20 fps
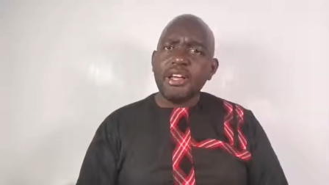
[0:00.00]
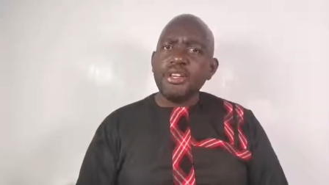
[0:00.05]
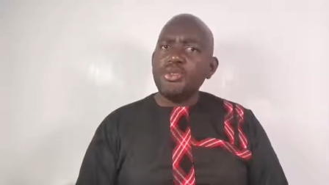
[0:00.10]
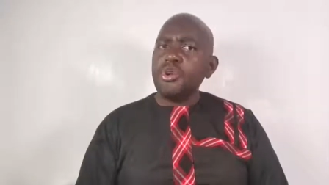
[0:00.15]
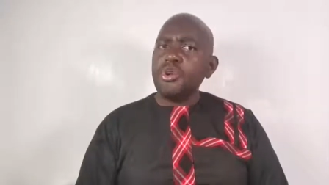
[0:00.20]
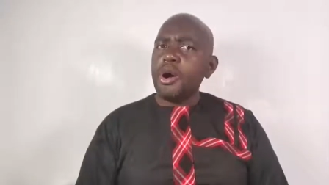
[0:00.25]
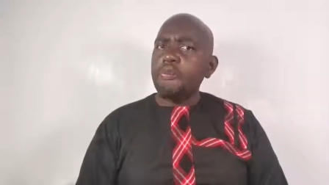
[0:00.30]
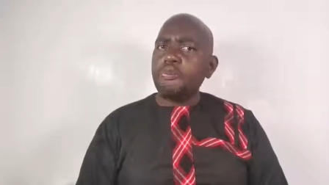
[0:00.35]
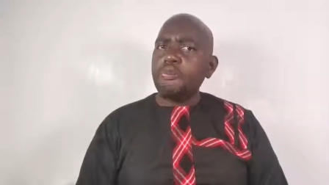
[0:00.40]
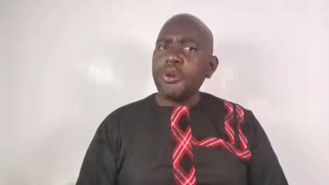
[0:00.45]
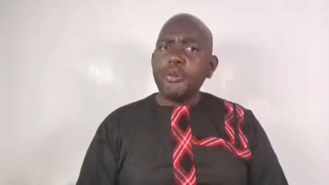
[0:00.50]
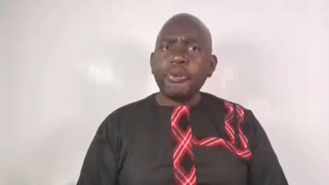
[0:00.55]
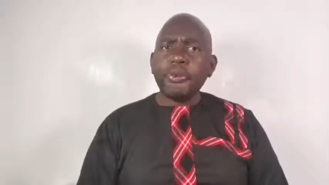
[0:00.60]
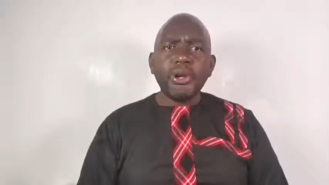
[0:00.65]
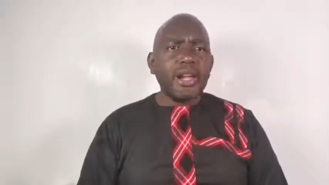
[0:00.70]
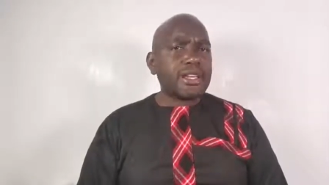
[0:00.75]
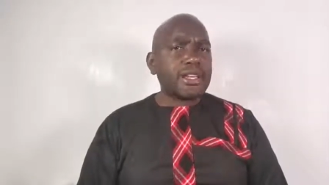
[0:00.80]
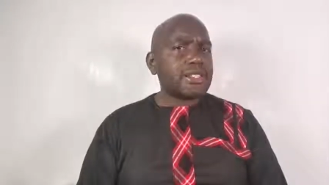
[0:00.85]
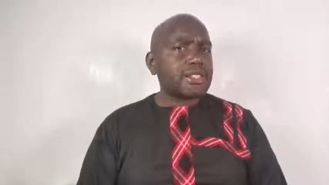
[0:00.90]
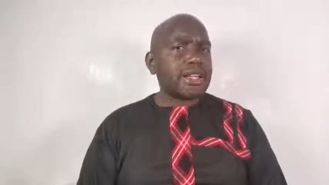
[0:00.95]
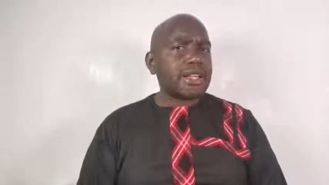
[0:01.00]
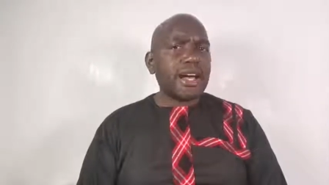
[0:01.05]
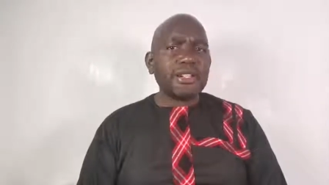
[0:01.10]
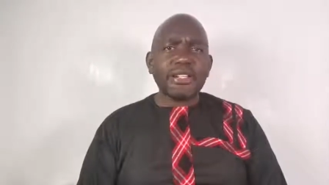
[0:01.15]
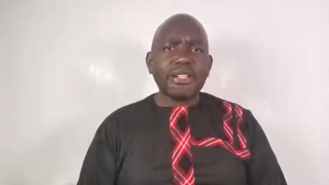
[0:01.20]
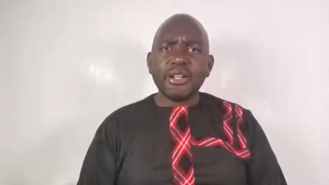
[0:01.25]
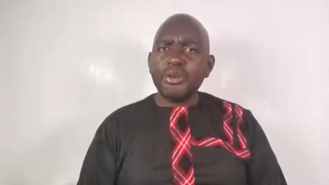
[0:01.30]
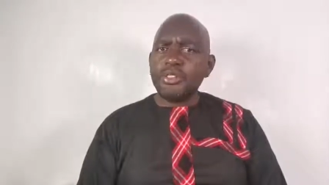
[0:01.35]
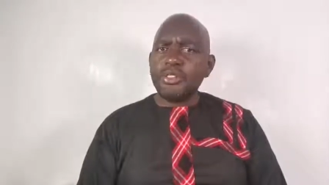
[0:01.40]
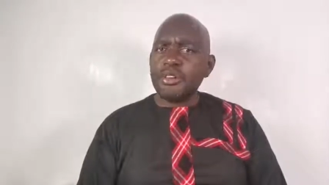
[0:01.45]
Your people are
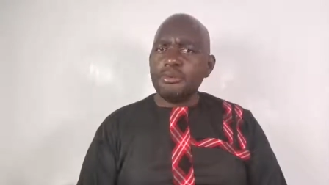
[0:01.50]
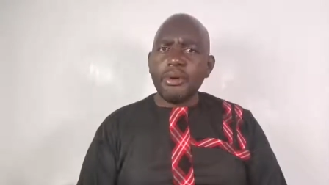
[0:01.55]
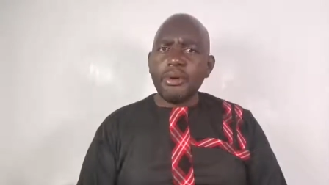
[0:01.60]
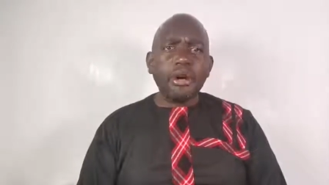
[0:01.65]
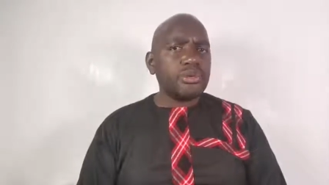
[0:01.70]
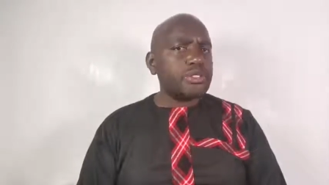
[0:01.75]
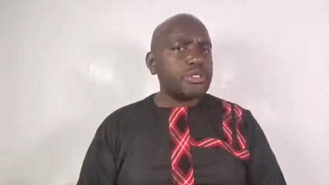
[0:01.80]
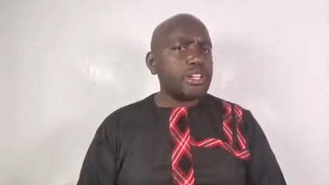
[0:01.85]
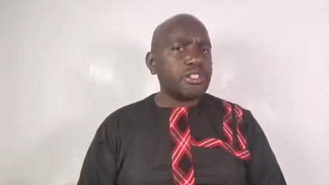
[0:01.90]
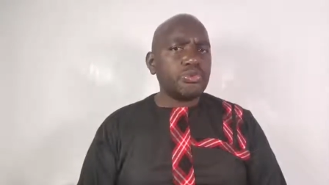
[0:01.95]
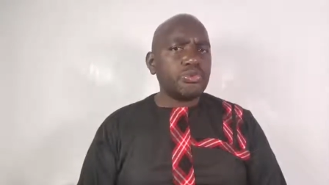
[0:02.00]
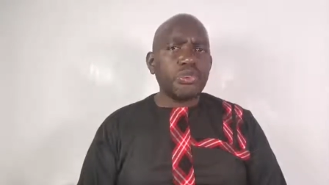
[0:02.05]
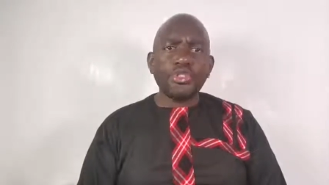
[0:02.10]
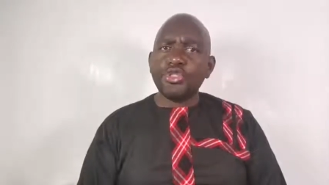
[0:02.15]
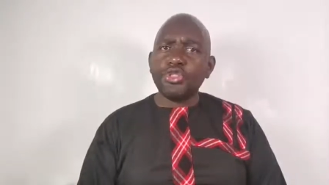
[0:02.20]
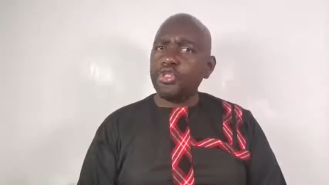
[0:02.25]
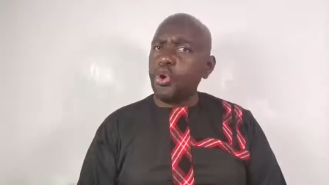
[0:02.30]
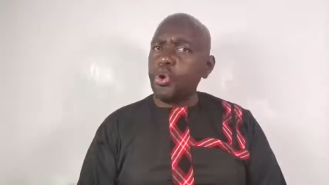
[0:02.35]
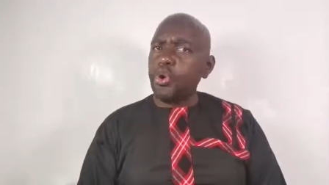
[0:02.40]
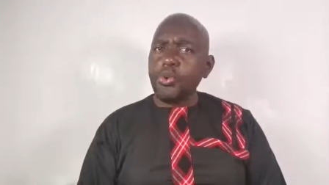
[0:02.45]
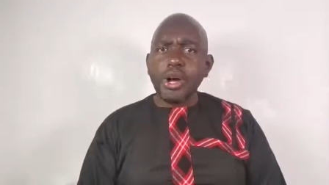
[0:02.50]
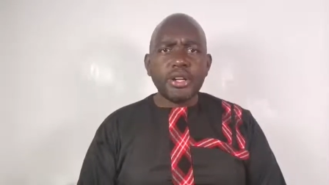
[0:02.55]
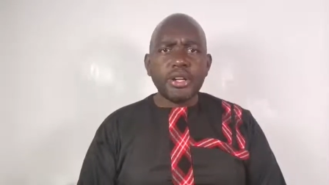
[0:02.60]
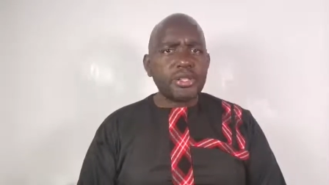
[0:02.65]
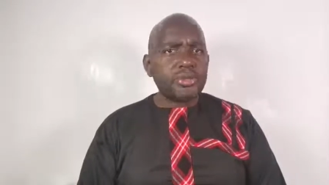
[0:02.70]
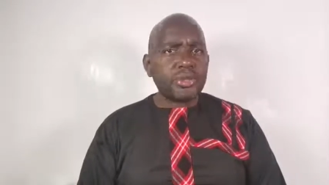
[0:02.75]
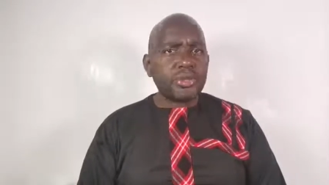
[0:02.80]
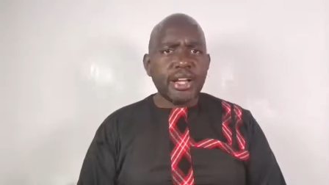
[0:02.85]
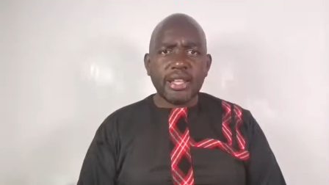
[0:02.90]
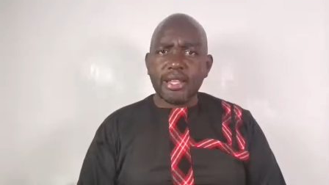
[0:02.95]
scattered on the mountains with no
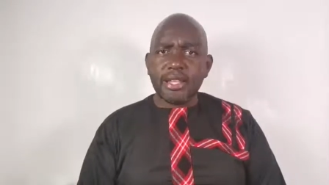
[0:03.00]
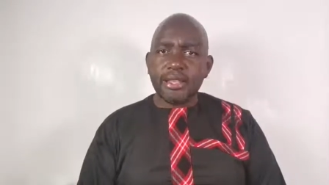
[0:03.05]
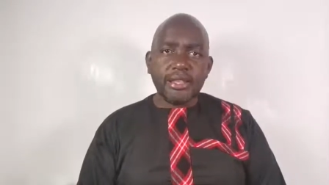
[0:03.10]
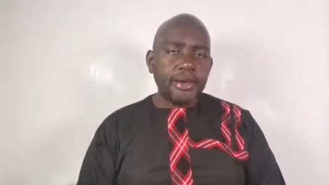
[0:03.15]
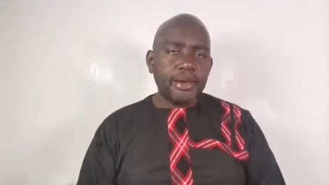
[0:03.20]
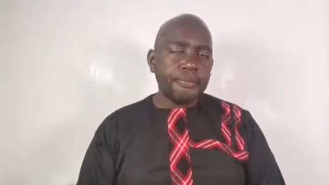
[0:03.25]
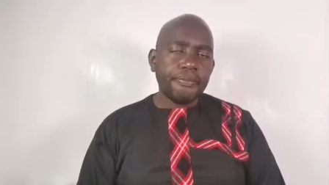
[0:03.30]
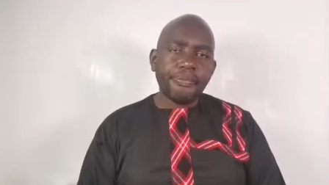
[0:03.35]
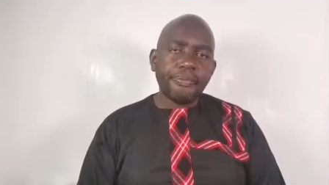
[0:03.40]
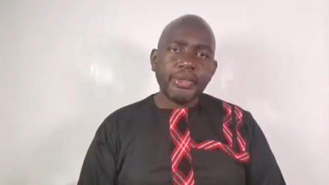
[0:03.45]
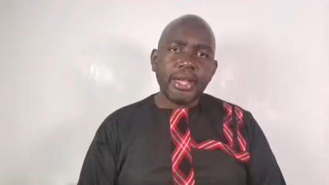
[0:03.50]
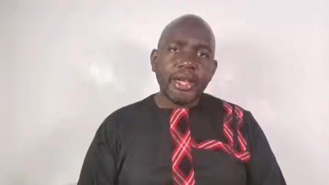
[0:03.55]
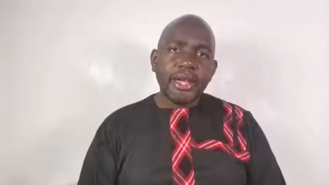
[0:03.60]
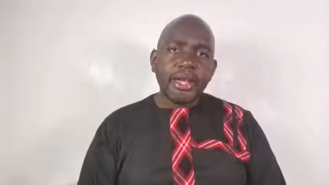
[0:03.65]
one to gather them.